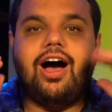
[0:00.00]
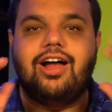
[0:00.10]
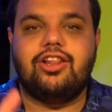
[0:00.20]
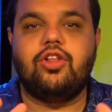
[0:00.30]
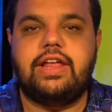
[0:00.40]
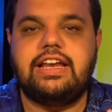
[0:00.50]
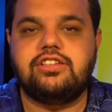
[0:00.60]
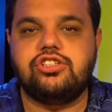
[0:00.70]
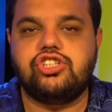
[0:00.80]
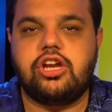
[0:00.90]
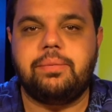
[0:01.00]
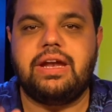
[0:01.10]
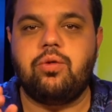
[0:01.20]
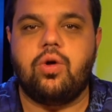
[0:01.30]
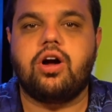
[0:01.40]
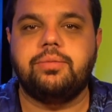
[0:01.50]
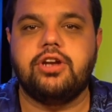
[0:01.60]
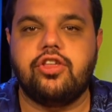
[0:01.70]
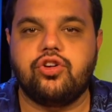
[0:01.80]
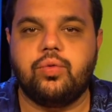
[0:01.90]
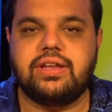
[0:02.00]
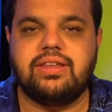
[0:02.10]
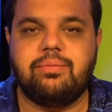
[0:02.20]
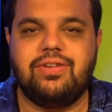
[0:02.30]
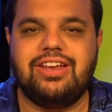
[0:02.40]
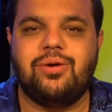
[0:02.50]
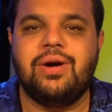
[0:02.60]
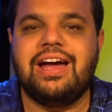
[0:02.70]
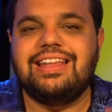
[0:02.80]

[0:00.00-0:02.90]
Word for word: Hello ladies and gentlemen, and welcome to another quick tip video.